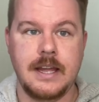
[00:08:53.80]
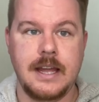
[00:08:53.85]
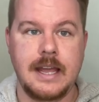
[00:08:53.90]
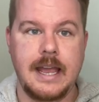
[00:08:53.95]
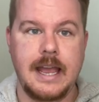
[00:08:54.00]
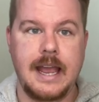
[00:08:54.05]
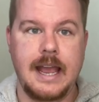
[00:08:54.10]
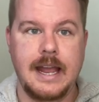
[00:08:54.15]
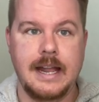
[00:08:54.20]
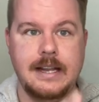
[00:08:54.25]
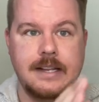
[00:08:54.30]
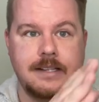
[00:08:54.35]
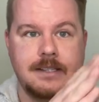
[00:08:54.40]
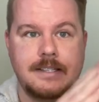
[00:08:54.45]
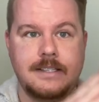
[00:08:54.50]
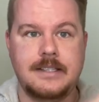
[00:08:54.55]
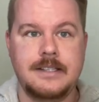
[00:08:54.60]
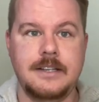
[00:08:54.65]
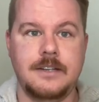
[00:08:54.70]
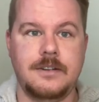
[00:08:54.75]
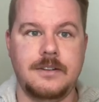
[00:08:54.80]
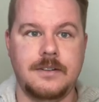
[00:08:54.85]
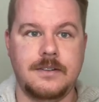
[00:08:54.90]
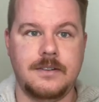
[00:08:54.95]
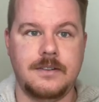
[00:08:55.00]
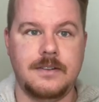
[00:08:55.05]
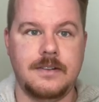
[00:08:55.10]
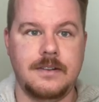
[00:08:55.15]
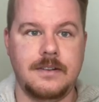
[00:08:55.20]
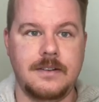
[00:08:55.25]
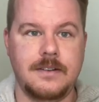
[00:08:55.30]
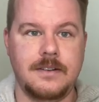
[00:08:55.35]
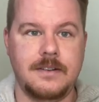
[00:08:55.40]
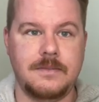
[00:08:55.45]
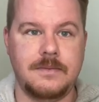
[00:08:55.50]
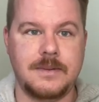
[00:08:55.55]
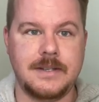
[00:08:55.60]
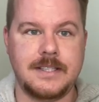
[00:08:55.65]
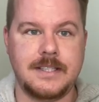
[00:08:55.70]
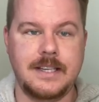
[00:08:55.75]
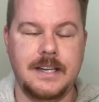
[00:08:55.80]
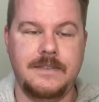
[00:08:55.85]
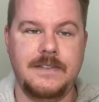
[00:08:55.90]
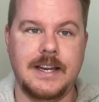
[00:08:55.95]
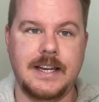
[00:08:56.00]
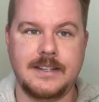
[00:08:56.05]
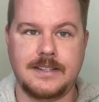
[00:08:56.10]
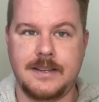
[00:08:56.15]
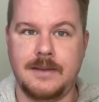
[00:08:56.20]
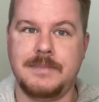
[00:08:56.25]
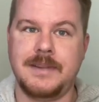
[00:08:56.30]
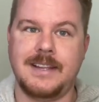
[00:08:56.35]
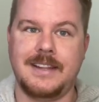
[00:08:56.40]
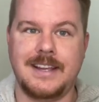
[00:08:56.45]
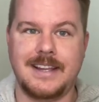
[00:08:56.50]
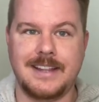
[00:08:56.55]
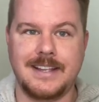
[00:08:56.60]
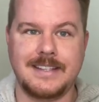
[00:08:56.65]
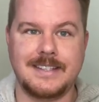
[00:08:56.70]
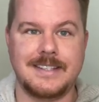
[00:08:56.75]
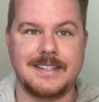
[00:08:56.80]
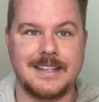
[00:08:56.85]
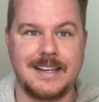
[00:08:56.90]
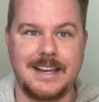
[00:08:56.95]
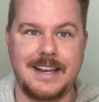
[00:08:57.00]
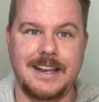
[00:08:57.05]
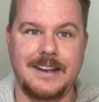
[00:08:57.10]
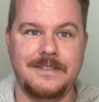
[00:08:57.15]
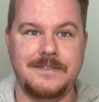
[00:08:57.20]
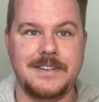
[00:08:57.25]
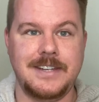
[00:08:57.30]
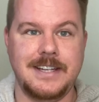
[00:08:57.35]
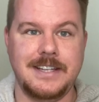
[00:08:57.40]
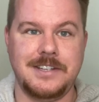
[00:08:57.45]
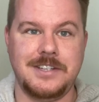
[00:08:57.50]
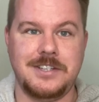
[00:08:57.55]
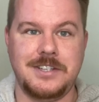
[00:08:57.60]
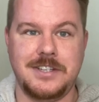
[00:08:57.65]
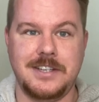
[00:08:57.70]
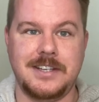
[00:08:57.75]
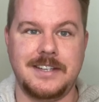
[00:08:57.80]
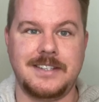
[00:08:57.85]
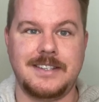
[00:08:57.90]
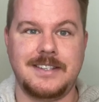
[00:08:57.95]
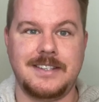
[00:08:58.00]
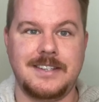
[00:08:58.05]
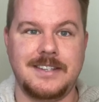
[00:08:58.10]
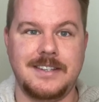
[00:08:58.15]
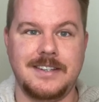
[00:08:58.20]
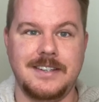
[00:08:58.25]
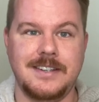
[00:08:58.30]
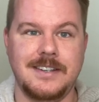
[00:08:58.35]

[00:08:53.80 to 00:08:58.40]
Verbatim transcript: and still receiving something like this as a gift is just,